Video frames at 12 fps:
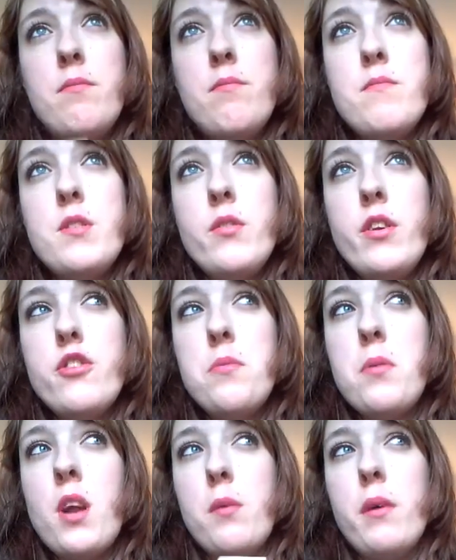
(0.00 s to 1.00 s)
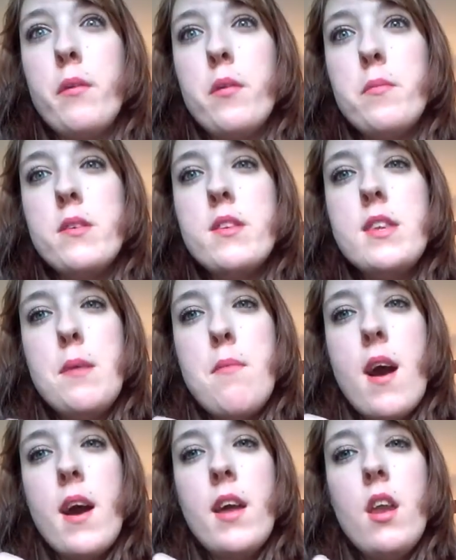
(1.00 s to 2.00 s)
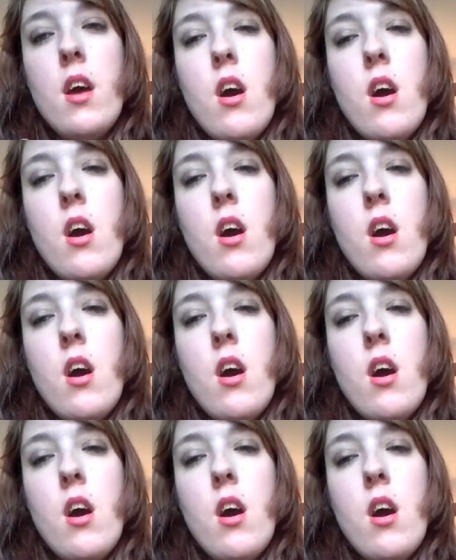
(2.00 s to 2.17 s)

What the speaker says: So I usually put on my Rimmel Stay Matte.